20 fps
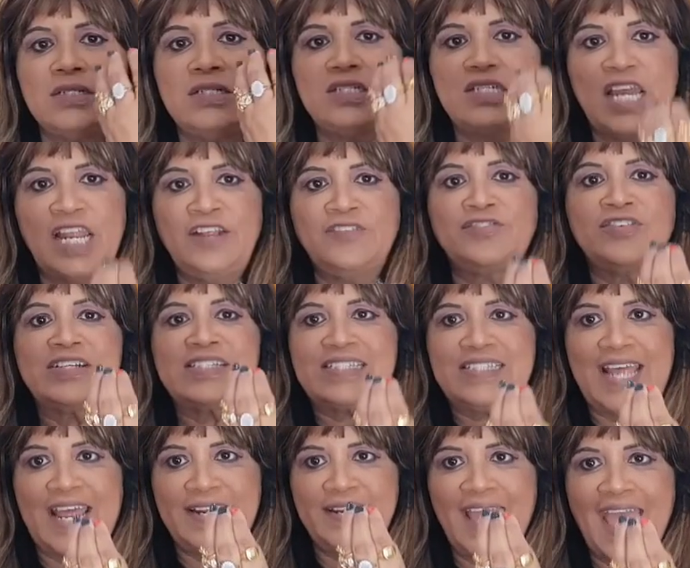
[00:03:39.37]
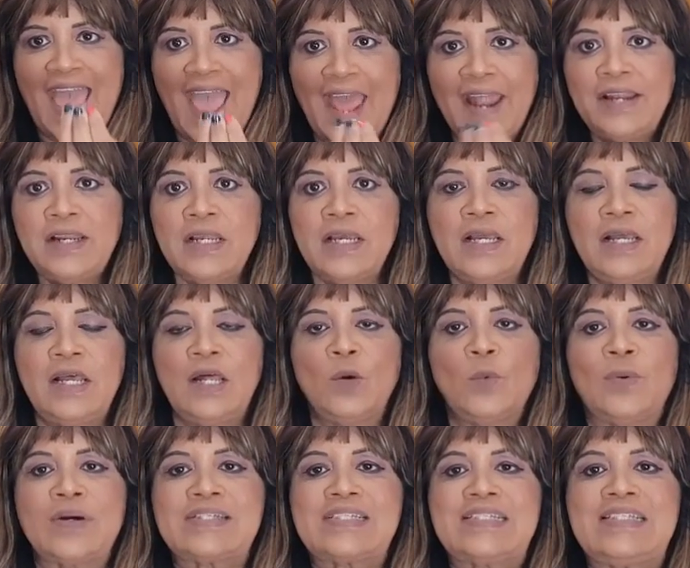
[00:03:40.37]
Jennifer's dad, Han,
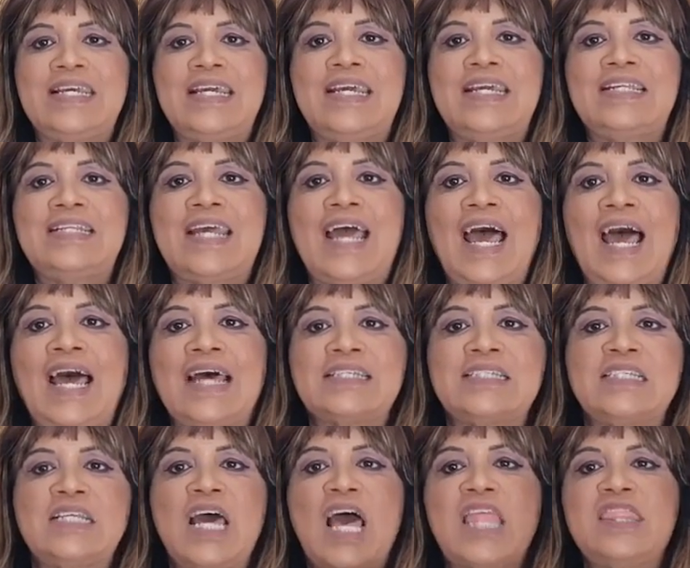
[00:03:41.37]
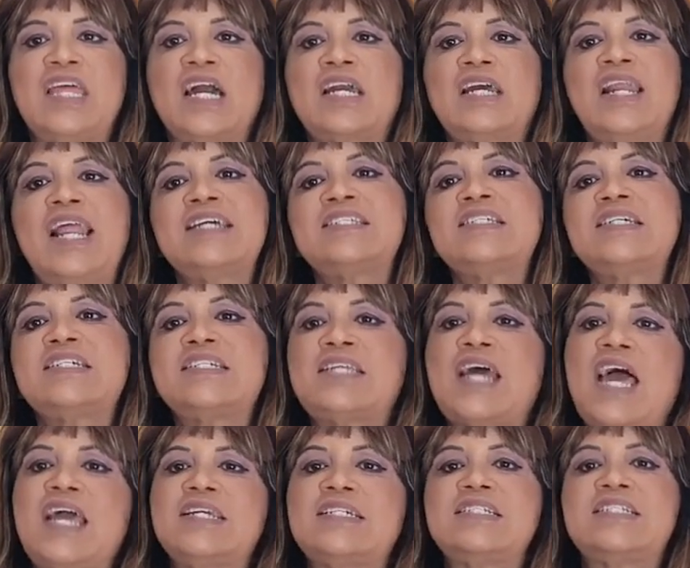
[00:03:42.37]
was seen as the classic
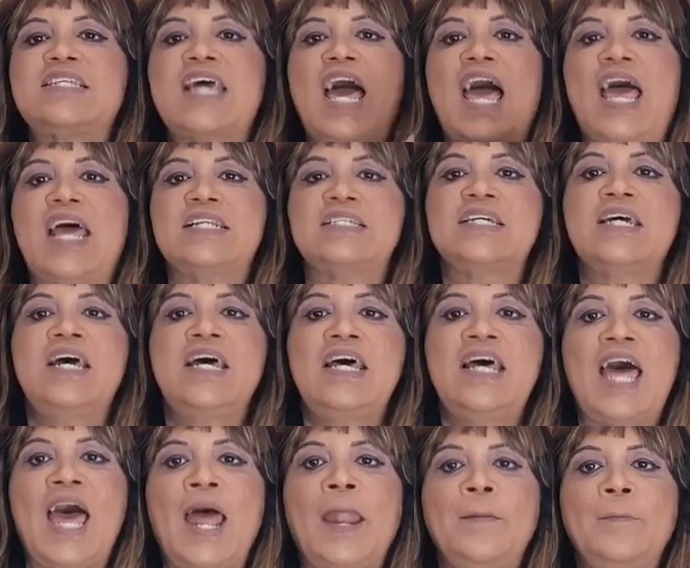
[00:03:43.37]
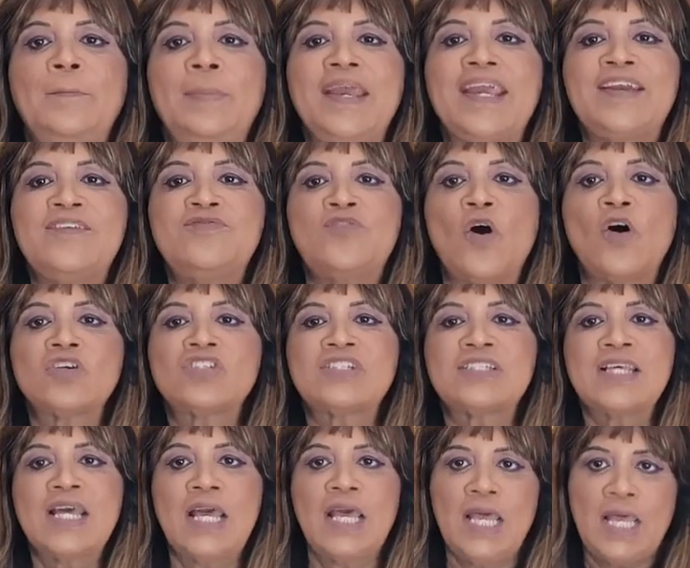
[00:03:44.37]
tiger dad, and Vic
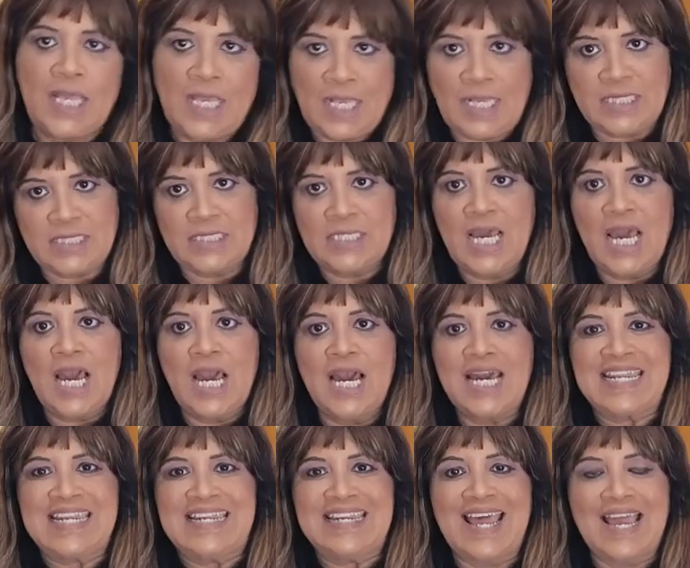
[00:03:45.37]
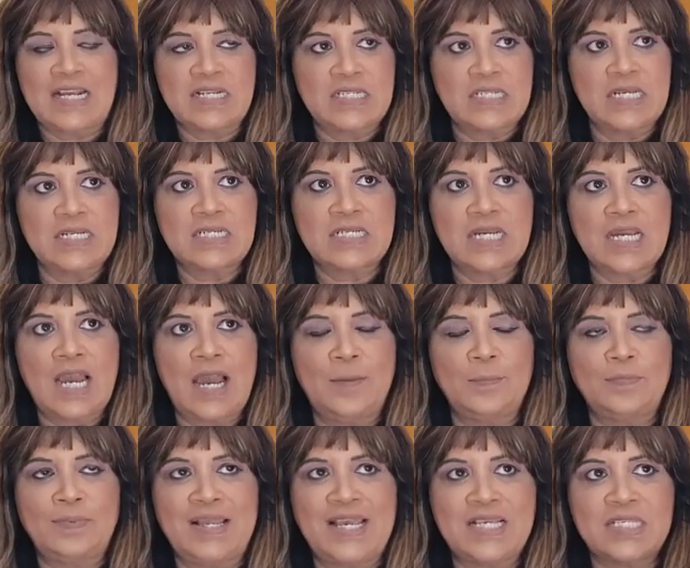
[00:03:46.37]
was his reluctant
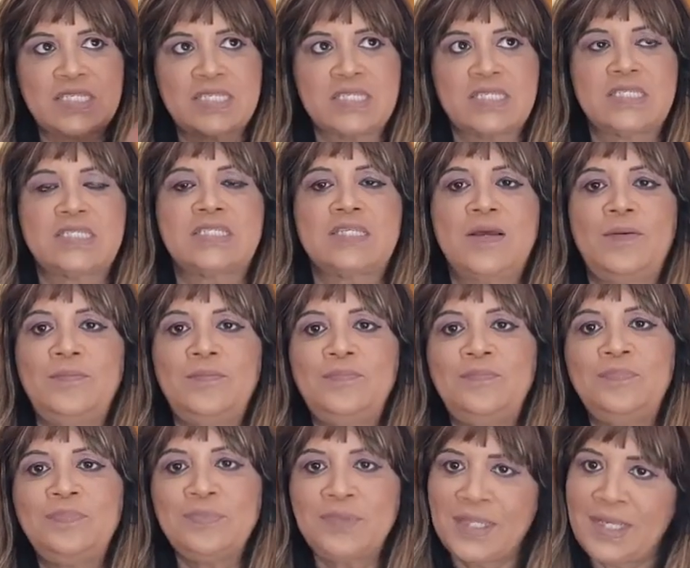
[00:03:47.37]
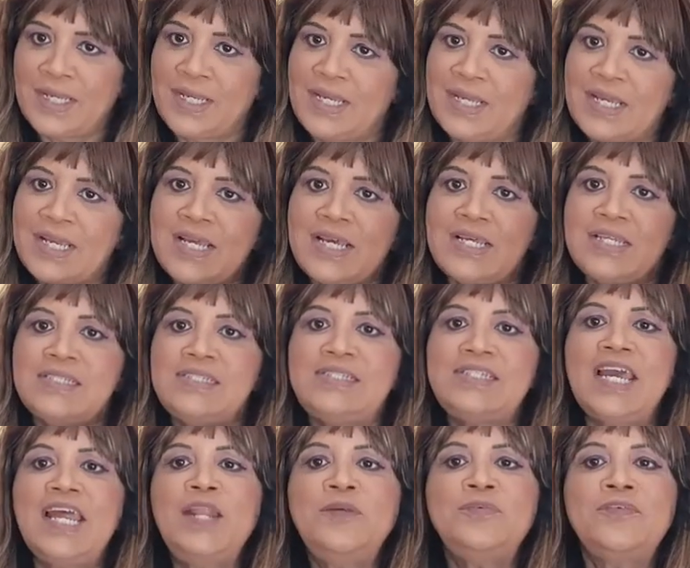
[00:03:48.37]
accomplice.
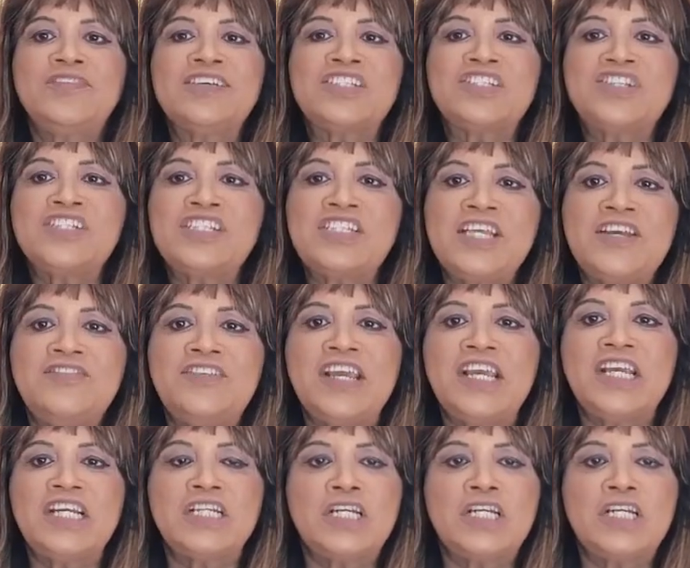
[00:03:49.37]
Jennifer was receiving